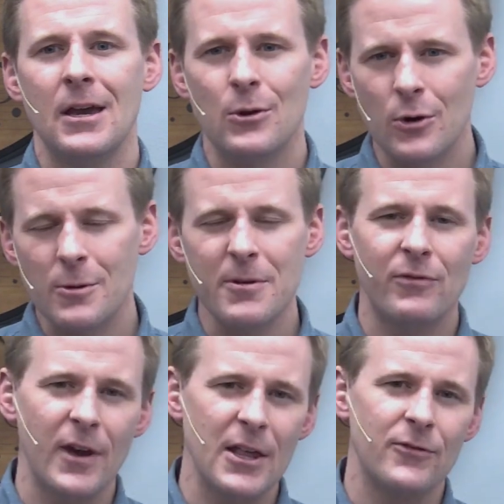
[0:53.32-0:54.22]
In order to be
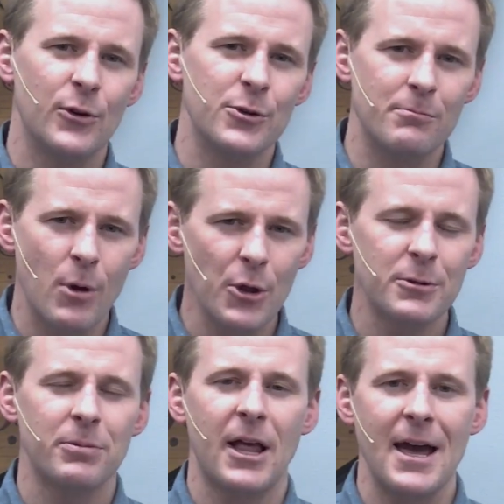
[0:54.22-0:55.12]
faithful to
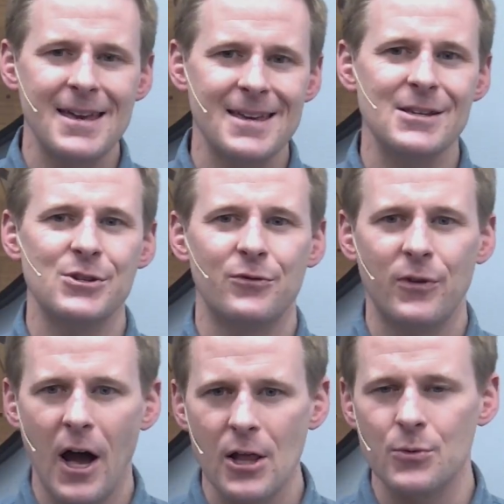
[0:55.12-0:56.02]
multiply His
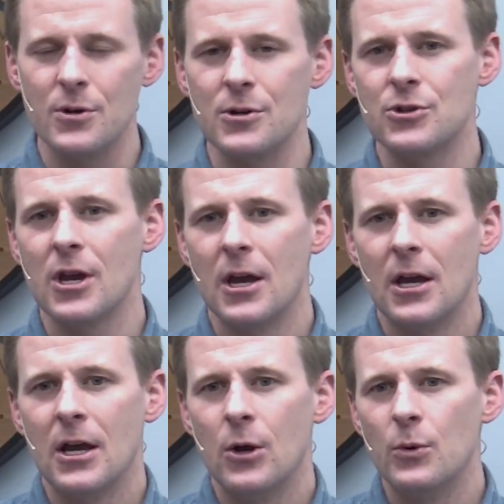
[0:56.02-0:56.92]
followers,
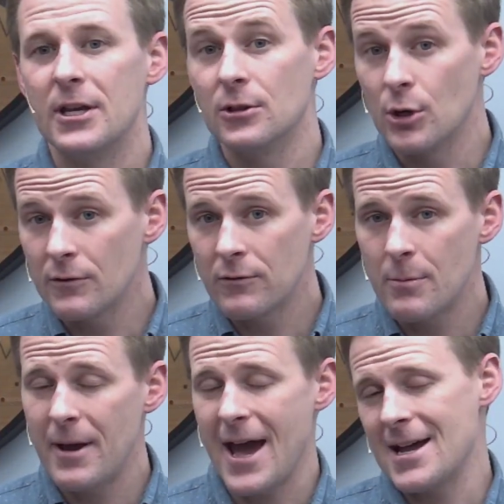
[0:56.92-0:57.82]
we can learn from the
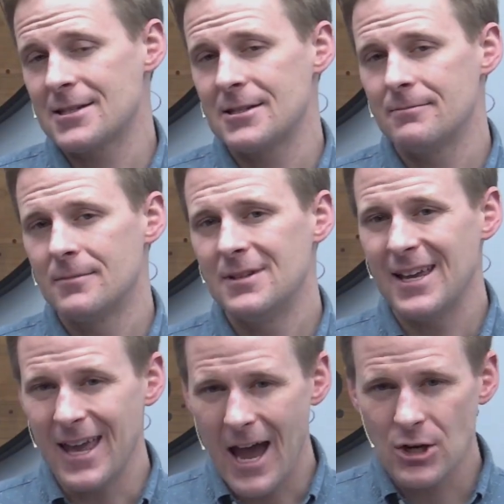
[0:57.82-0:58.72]
past,
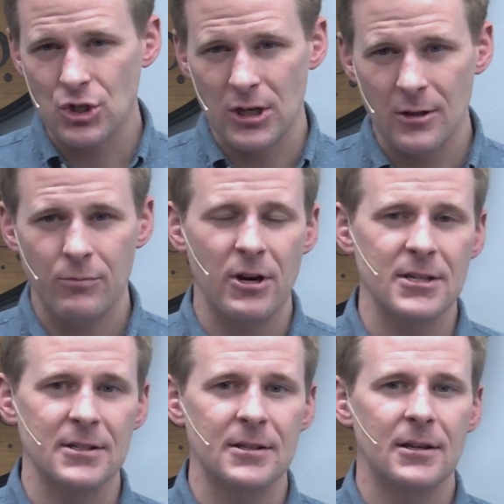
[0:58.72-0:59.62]
take action in the
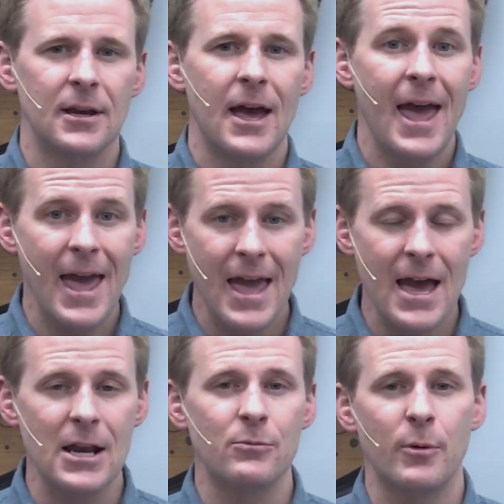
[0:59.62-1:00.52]
present,
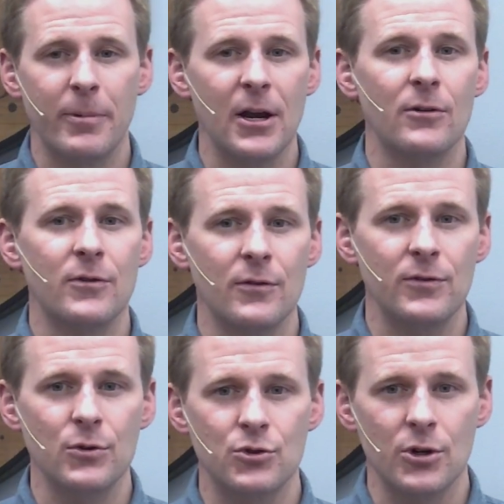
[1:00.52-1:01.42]
and prepare for the
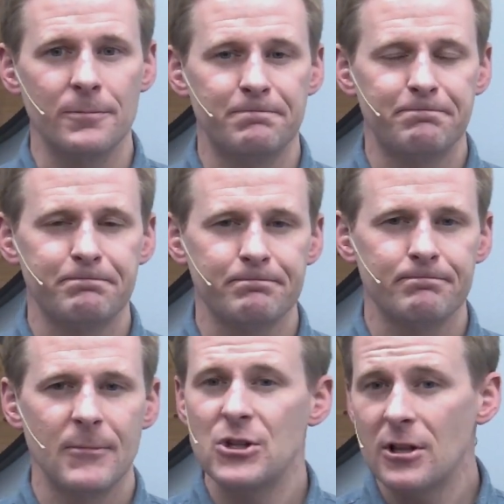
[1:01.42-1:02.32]
future.
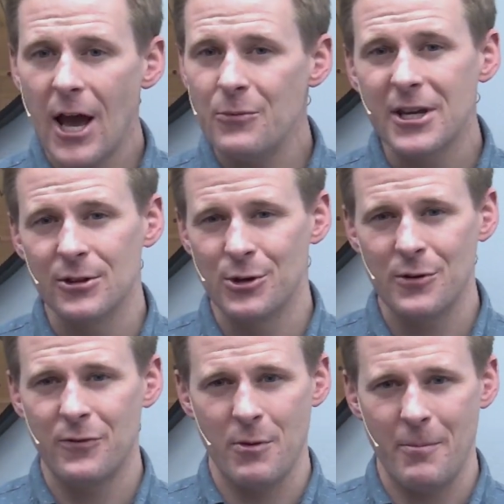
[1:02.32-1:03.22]
There's a lot we can learn
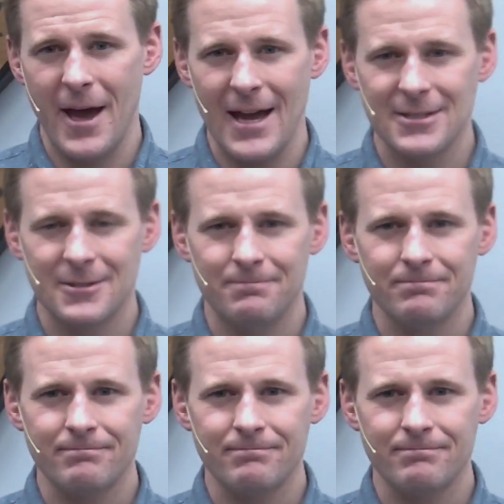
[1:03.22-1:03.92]
from the past.